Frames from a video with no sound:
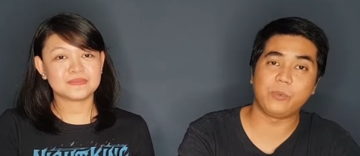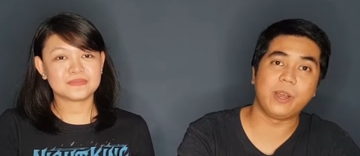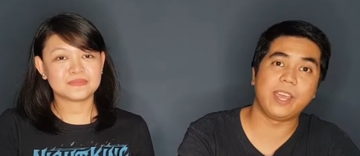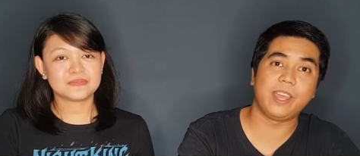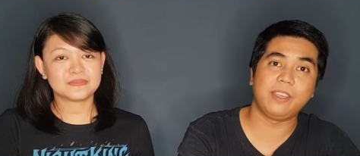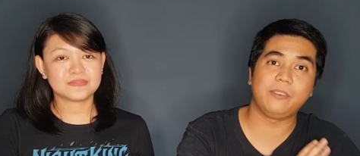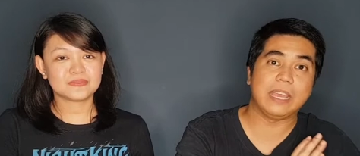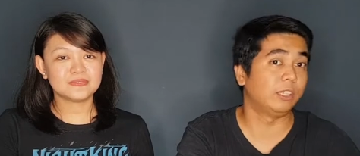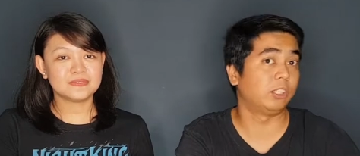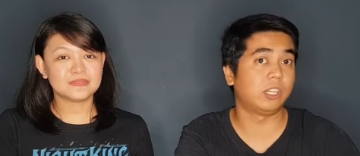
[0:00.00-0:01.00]
Speaker 1: why we
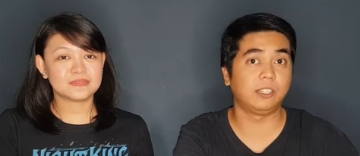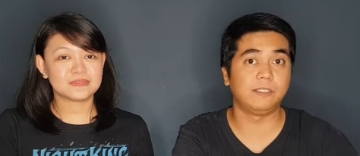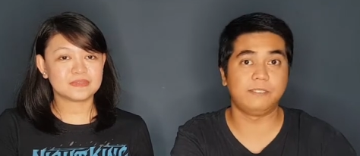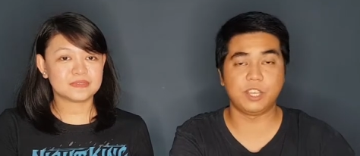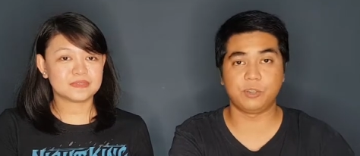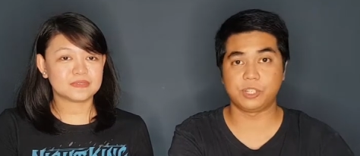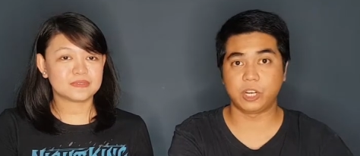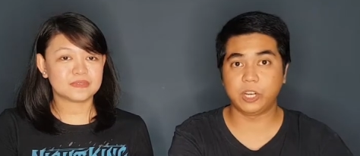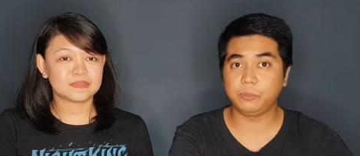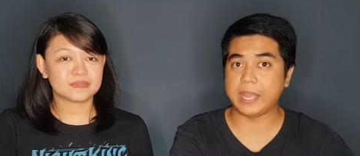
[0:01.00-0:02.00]
had to cut the video
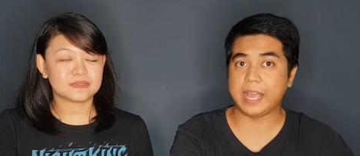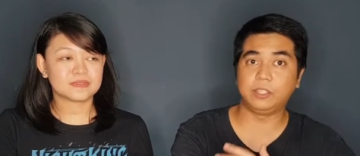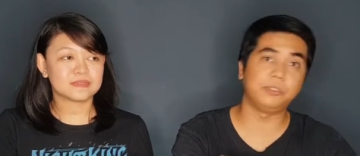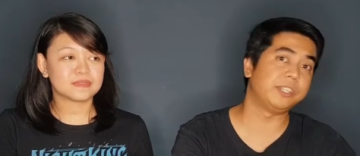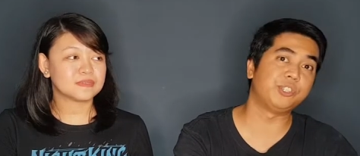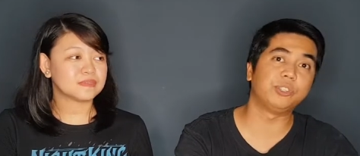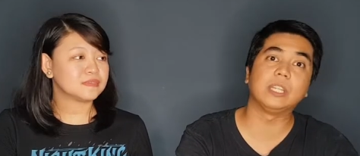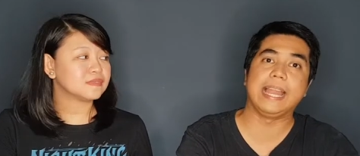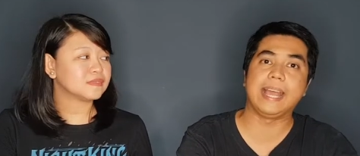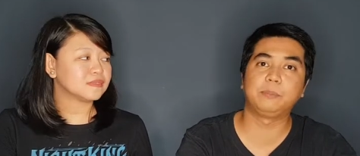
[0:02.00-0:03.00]
short. We had to reshoot
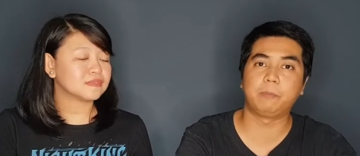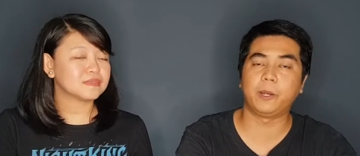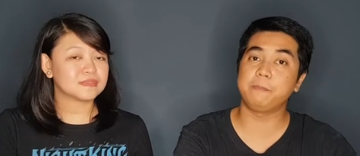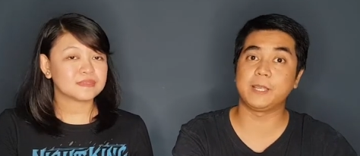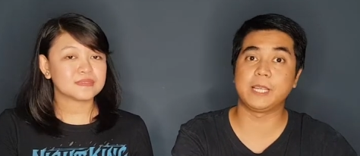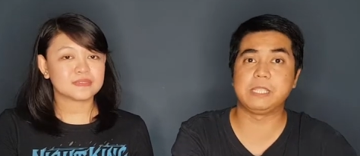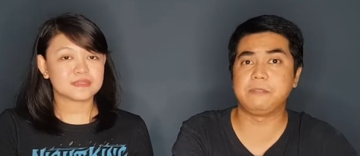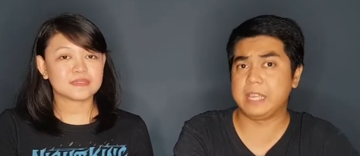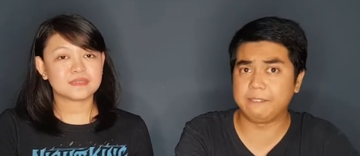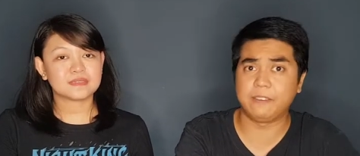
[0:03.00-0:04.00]
the last part because
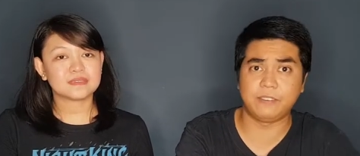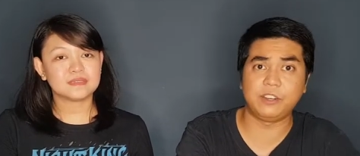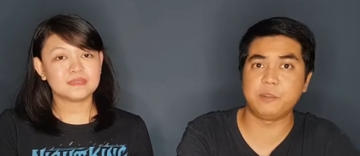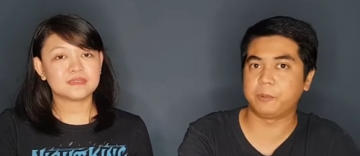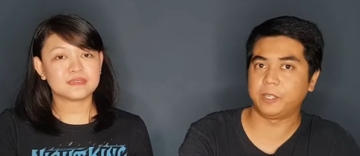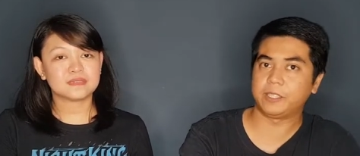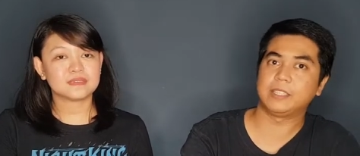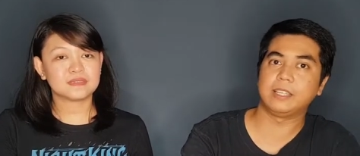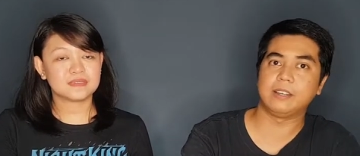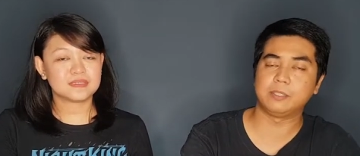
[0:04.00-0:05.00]
we have a very
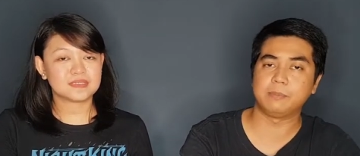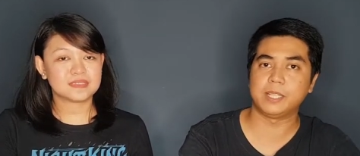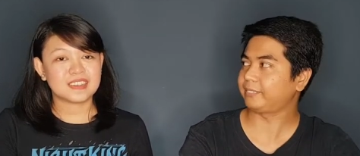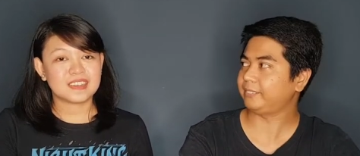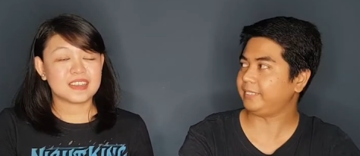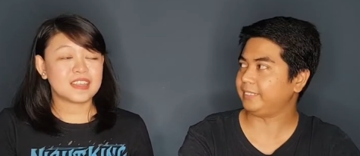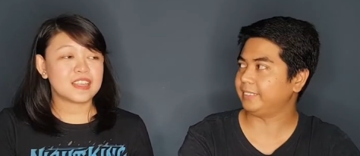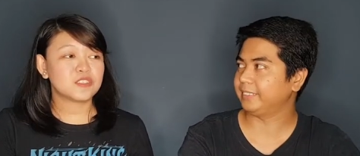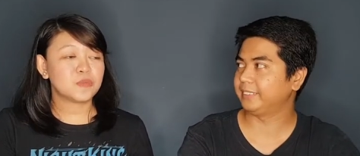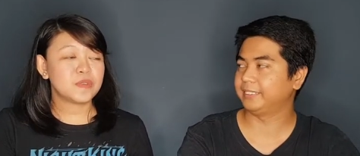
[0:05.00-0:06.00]
important announcement.
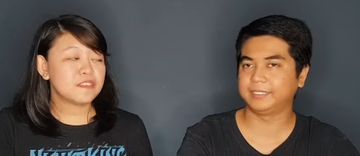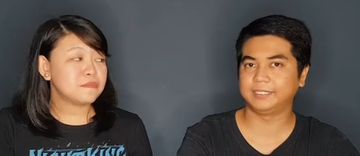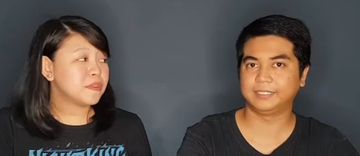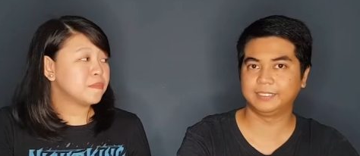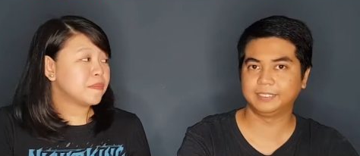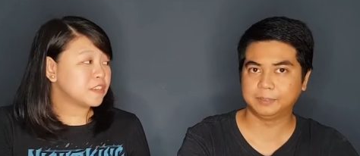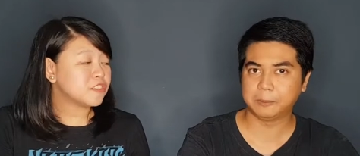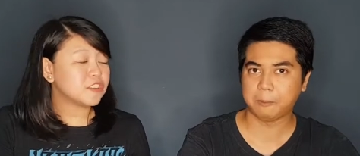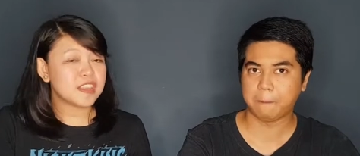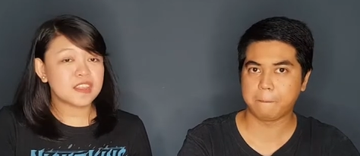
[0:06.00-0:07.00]
Speaker 2: Yeah, so we have been
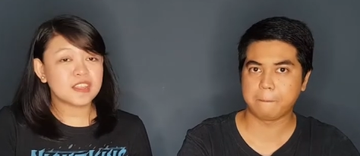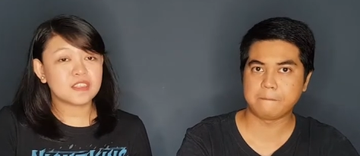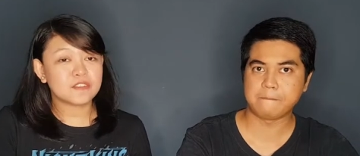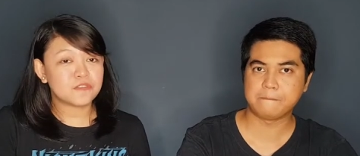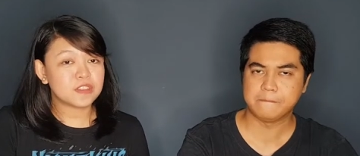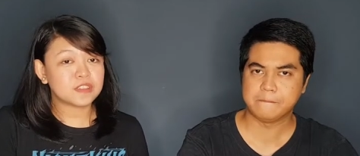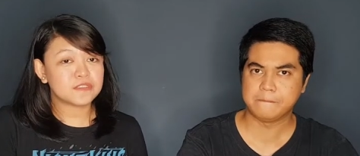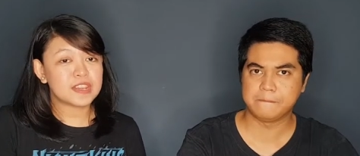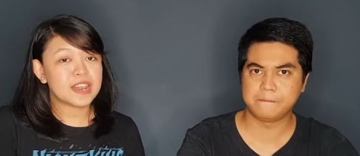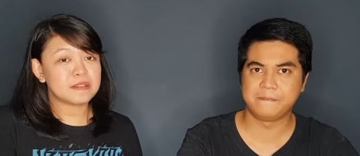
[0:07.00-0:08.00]
mentioning the front
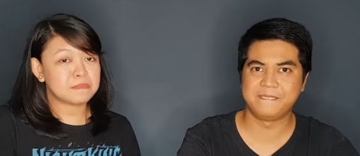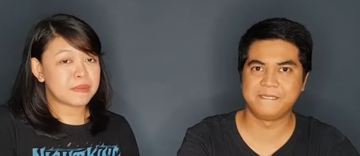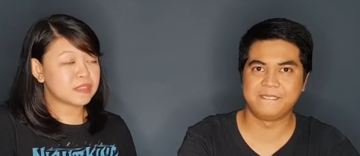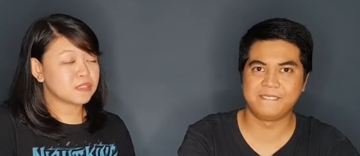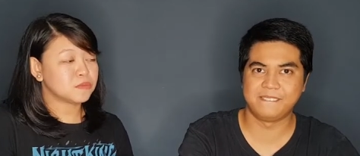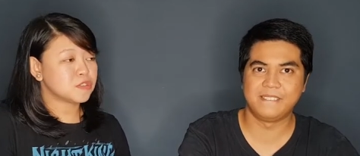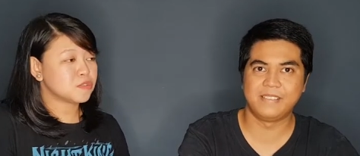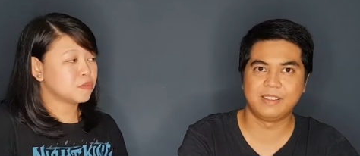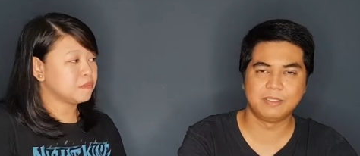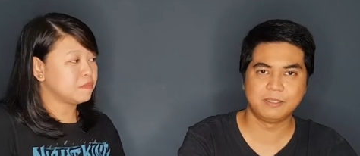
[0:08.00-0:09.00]
of the line pass,
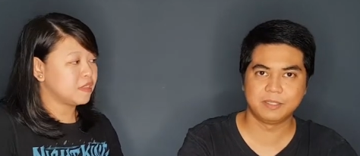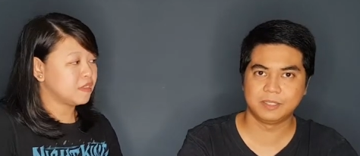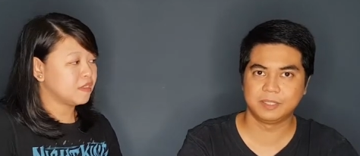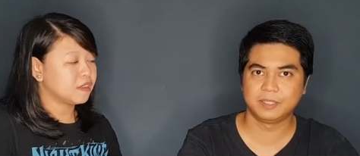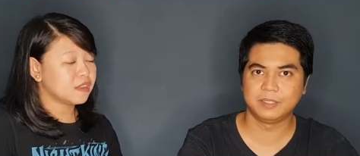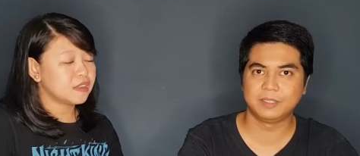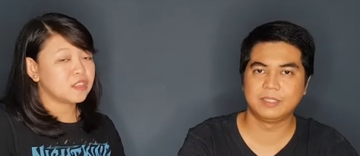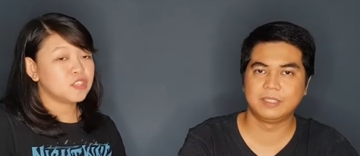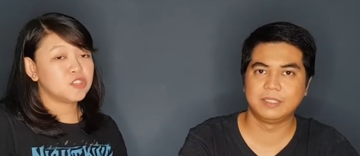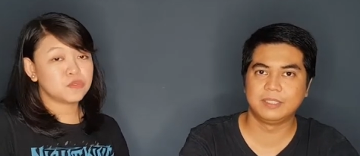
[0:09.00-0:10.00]
which will be
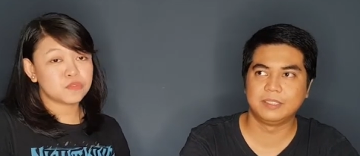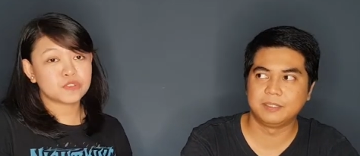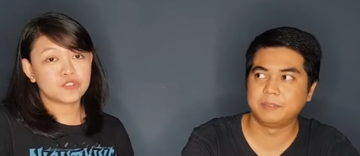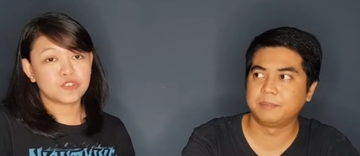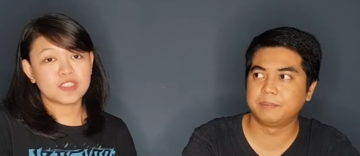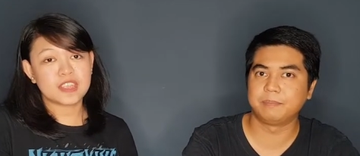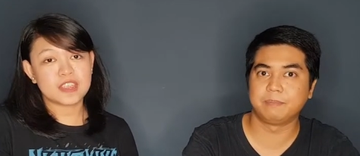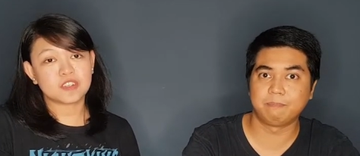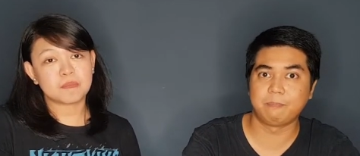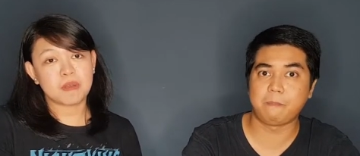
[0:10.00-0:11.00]
used during the
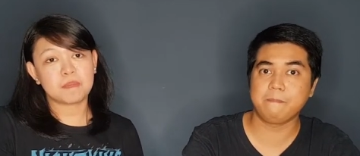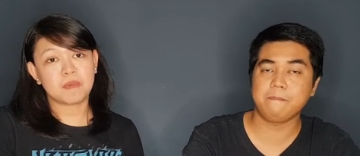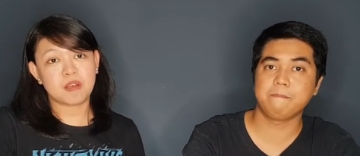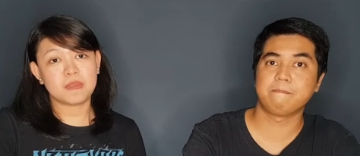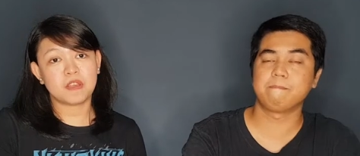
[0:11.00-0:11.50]
Asia Pop Comic